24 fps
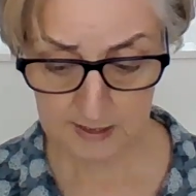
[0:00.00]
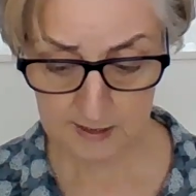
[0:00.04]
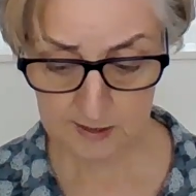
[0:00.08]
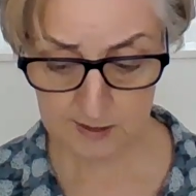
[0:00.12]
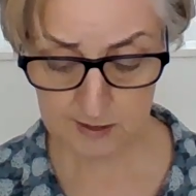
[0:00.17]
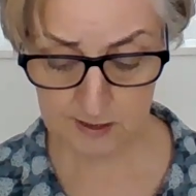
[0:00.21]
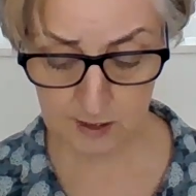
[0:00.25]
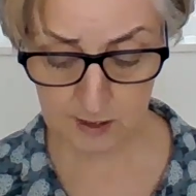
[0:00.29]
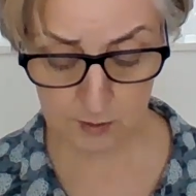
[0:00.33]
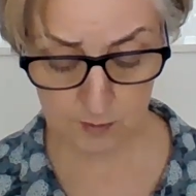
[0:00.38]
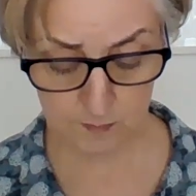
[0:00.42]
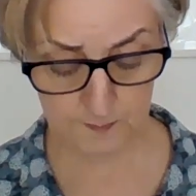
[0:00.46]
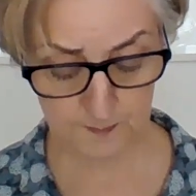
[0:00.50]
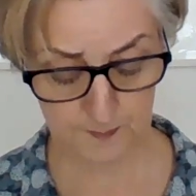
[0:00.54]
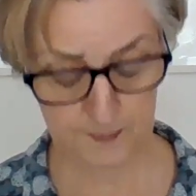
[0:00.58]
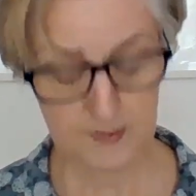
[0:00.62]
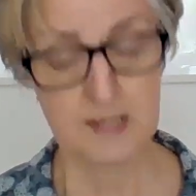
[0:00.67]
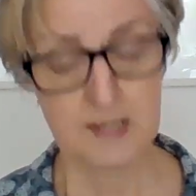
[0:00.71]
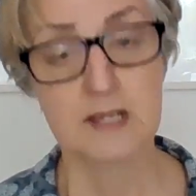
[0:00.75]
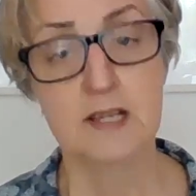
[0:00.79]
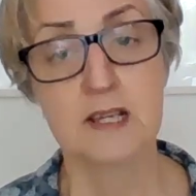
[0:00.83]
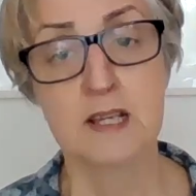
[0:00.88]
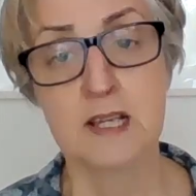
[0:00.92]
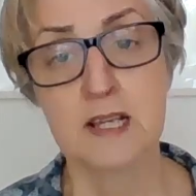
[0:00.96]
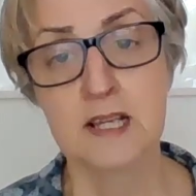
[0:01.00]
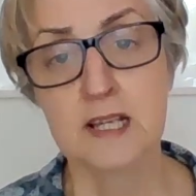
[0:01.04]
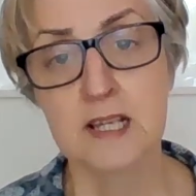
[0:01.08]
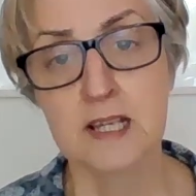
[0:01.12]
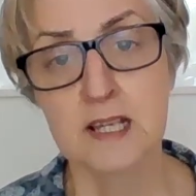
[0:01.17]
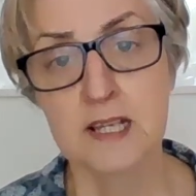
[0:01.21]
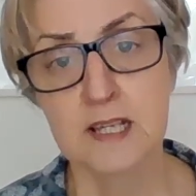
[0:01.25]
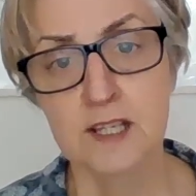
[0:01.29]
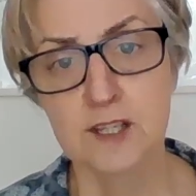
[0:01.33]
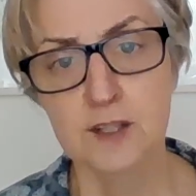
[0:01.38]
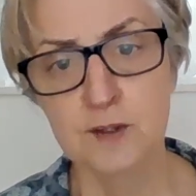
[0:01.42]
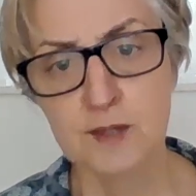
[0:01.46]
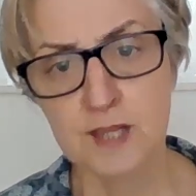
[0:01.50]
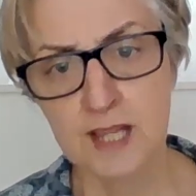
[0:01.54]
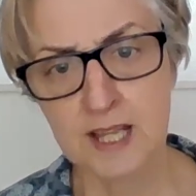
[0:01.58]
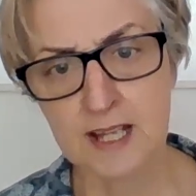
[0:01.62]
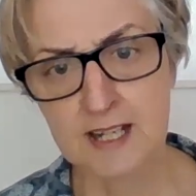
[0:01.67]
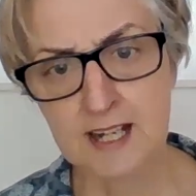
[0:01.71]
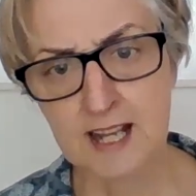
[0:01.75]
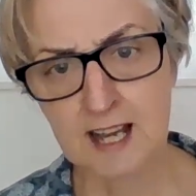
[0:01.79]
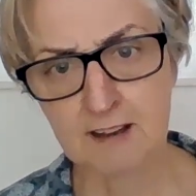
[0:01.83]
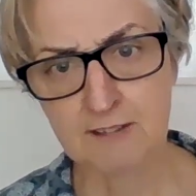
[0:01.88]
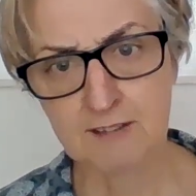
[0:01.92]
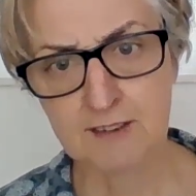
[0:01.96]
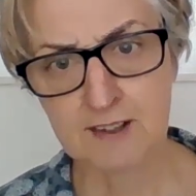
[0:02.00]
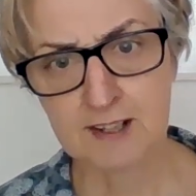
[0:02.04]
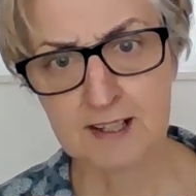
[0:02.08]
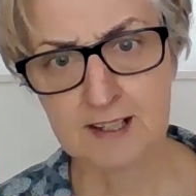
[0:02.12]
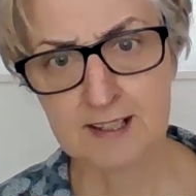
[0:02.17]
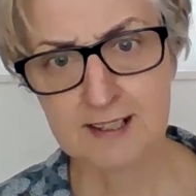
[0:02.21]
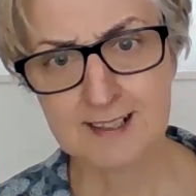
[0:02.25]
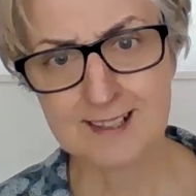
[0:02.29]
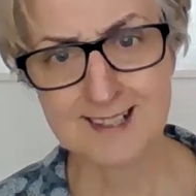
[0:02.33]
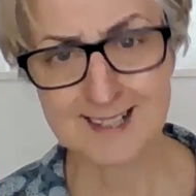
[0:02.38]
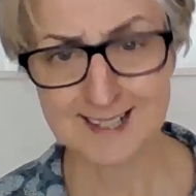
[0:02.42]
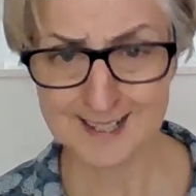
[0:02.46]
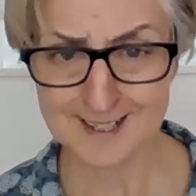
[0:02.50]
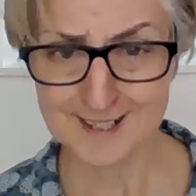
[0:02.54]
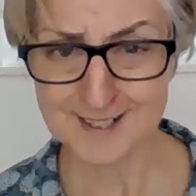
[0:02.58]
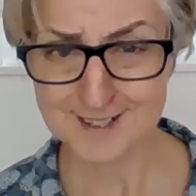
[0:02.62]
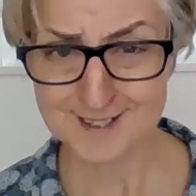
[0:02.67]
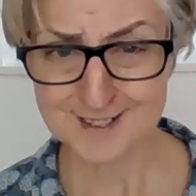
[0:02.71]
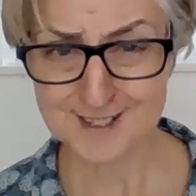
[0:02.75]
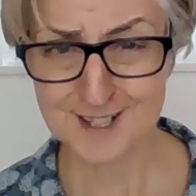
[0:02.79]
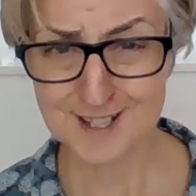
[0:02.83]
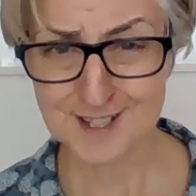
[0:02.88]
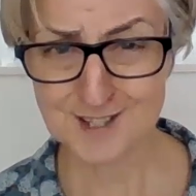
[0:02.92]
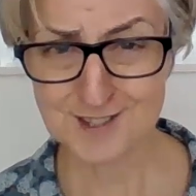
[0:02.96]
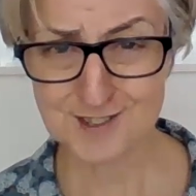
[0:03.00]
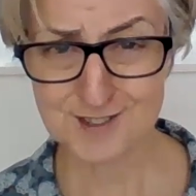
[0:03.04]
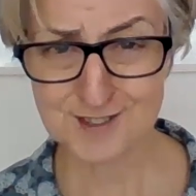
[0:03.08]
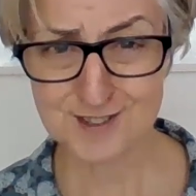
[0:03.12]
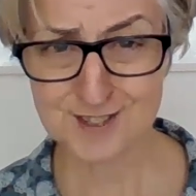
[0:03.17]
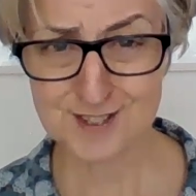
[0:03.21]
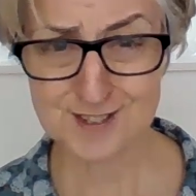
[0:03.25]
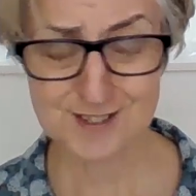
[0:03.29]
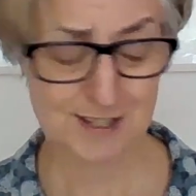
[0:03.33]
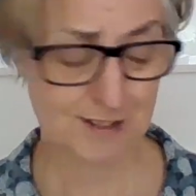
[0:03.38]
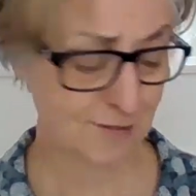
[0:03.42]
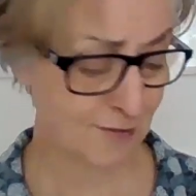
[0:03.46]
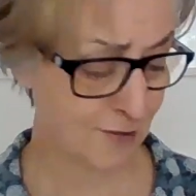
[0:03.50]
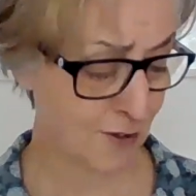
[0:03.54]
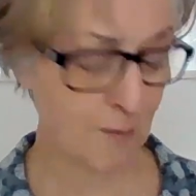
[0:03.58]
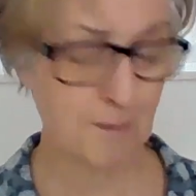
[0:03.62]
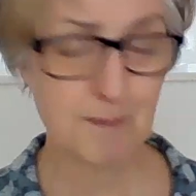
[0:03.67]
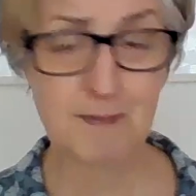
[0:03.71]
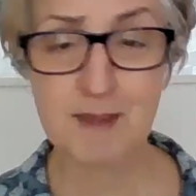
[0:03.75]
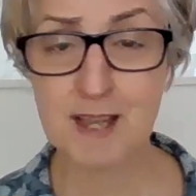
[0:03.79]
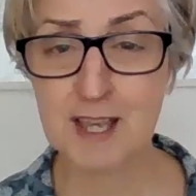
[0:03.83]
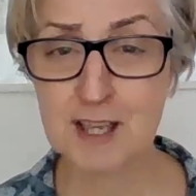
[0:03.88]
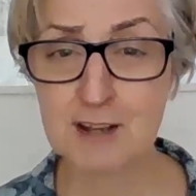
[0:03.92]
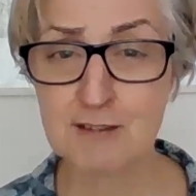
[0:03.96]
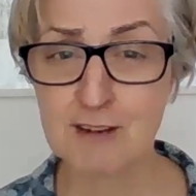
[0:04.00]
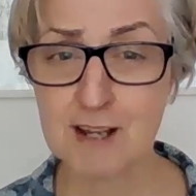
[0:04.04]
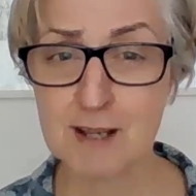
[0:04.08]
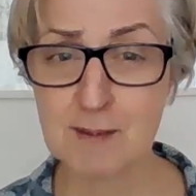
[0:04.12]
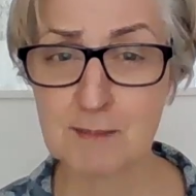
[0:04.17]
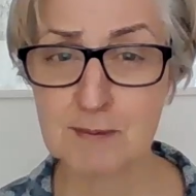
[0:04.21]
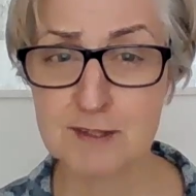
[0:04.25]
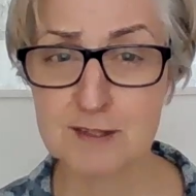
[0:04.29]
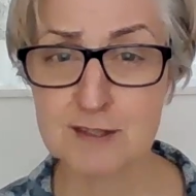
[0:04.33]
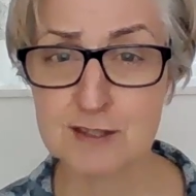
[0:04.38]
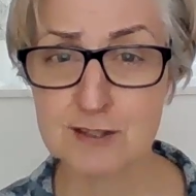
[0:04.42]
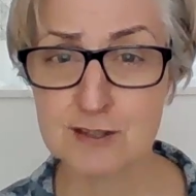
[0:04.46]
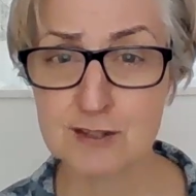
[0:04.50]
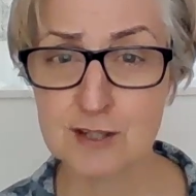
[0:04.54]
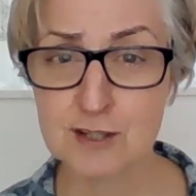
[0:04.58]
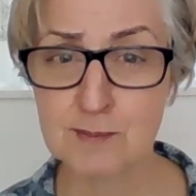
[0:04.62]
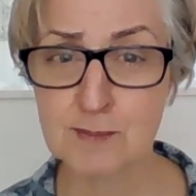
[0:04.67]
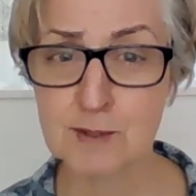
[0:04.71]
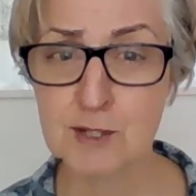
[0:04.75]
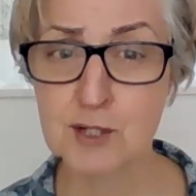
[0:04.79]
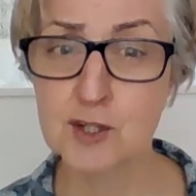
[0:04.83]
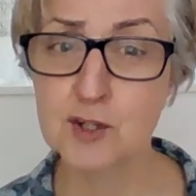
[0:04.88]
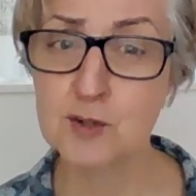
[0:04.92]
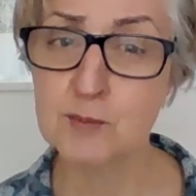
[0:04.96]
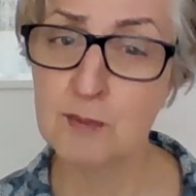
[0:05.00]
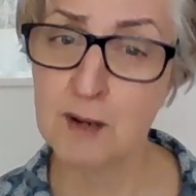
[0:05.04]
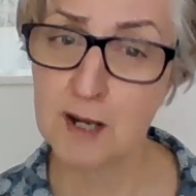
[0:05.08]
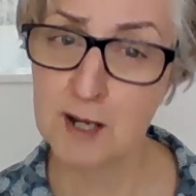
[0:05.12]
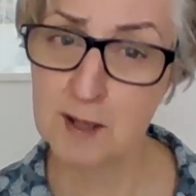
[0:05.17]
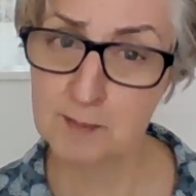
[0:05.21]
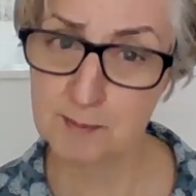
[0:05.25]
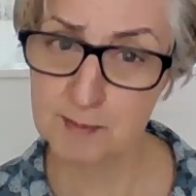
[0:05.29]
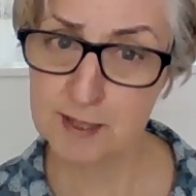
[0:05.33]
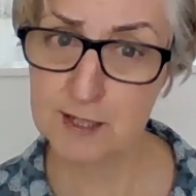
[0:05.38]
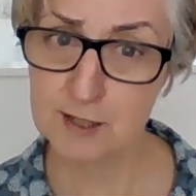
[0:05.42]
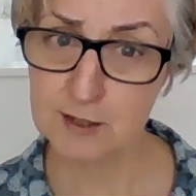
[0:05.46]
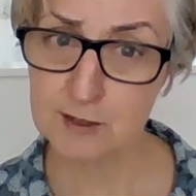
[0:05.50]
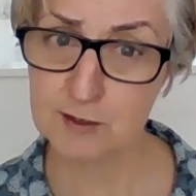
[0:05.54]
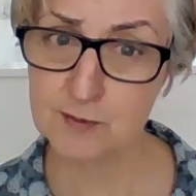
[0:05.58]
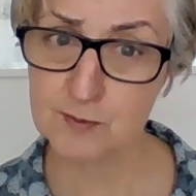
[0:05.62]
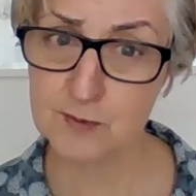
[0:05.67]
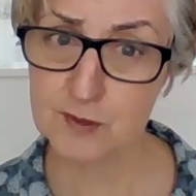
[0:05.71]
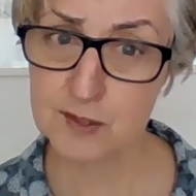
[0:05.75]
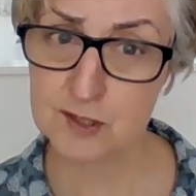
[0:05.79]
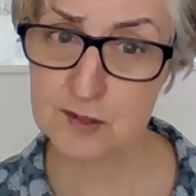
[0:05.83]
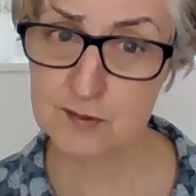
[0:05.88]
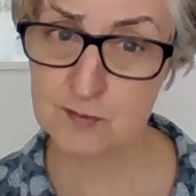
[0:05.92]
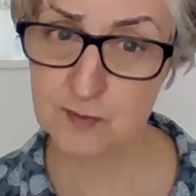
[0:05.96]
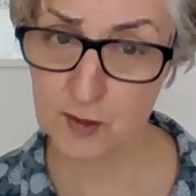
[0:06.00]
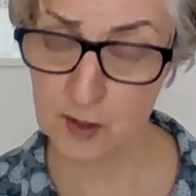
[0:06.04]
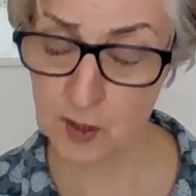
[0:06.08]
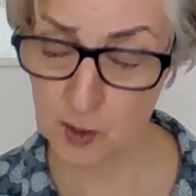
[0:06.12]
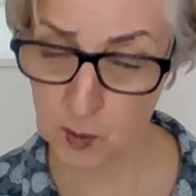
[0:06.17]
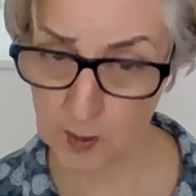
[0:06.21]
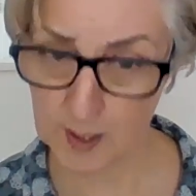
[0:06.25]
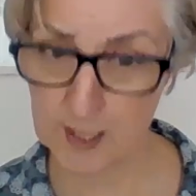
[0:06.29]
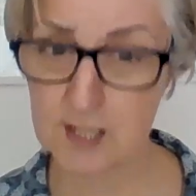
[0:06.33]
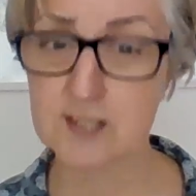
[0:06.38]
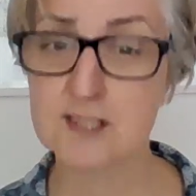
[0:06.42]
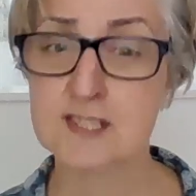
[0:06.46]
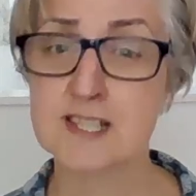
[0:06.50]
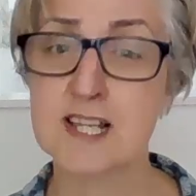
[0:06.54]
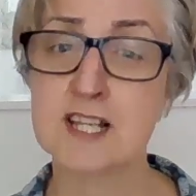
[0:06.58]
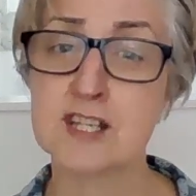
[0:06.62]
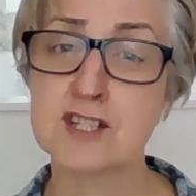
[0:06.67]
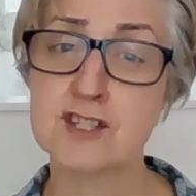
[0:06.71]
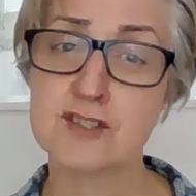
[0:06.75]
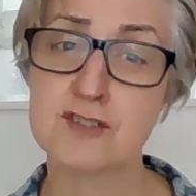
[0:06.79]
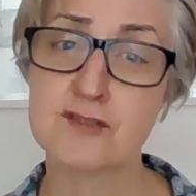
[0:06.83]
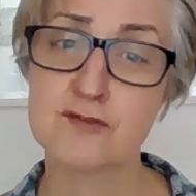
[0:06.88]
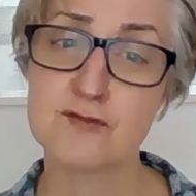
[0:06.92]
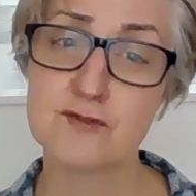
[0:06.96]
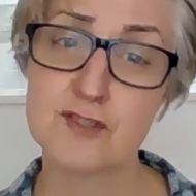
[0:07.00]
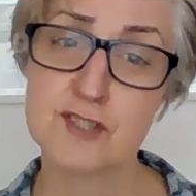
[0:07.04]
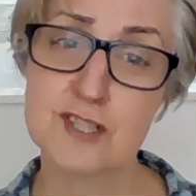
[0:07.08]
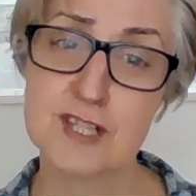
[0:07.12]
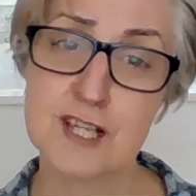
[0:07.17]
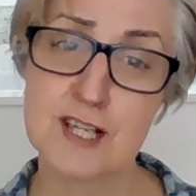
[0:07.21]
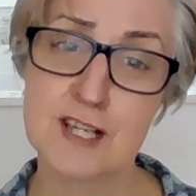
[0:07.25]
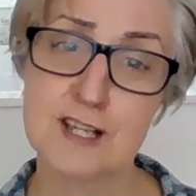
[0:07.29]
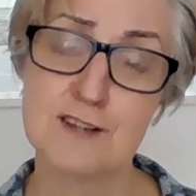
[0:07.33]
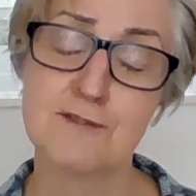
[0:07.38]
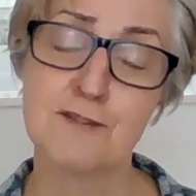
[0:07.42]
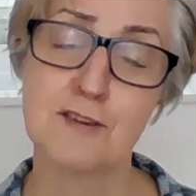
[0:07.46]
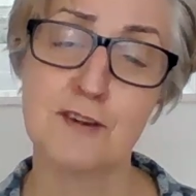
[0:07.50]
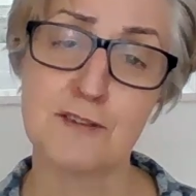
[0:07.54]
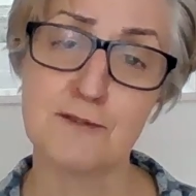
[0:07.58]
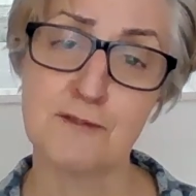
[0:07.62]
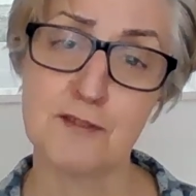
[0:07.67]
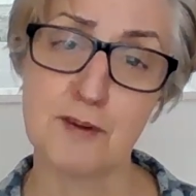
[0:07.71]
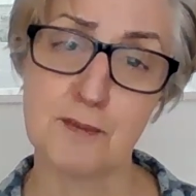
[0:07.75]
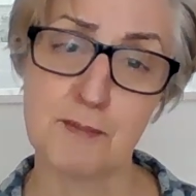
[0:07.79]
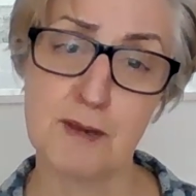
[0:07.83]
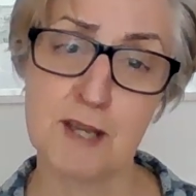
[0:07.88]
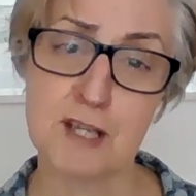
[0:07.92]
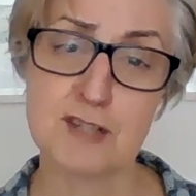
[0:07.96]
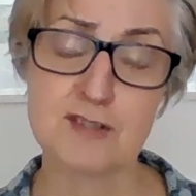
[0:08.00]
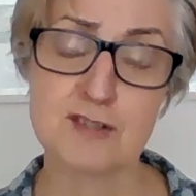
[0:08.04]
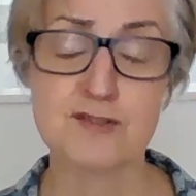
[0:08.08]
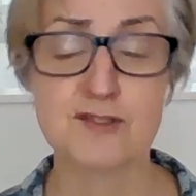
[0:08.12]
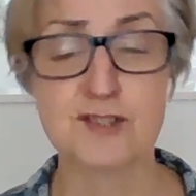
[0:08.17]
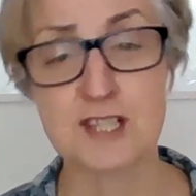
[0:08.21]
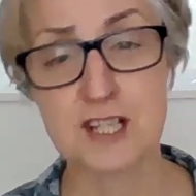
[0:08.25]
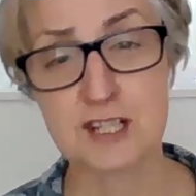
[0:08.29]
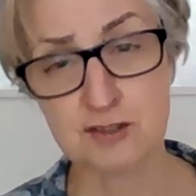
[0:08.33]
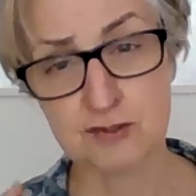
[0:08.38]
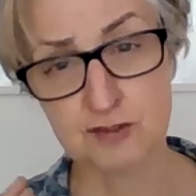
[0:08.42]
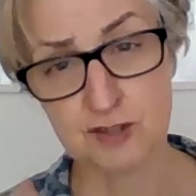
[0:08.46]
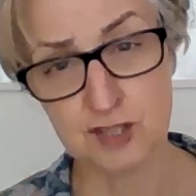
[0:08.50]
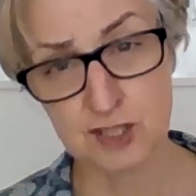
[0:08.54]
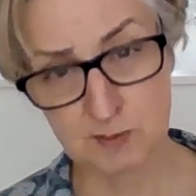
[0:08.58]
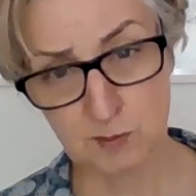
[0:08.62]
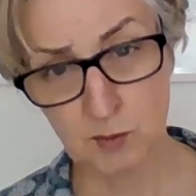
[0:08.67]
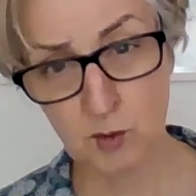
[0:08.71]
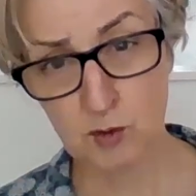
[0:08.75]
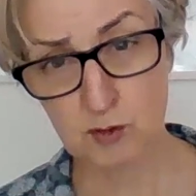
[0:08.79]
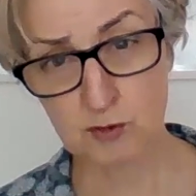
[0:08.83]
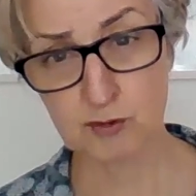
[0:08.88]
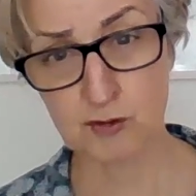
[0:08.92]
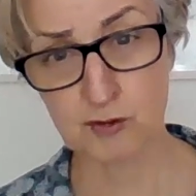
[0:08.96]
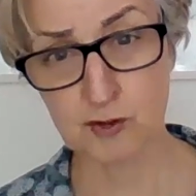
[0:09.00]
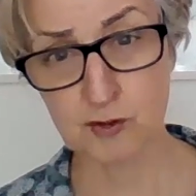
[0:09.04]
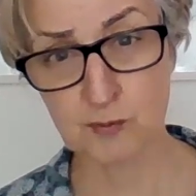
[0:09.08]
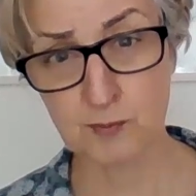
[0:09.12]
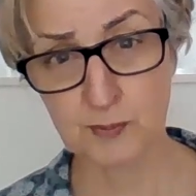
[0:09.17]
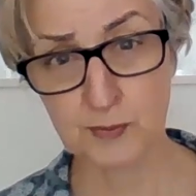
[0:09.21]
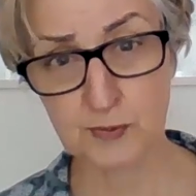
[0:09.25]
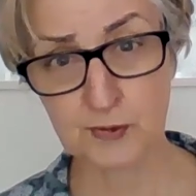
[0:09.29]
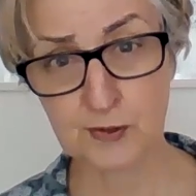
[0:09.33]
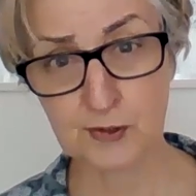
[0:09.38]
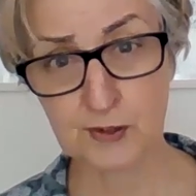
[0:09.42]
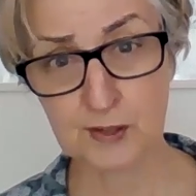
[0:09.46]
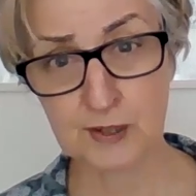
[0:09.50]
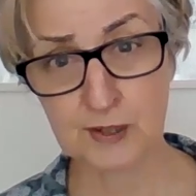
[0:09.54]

So you then have clinic sessions. As I said, from there you're able to determine who might be good for quicker sessions, for information sessions, small groups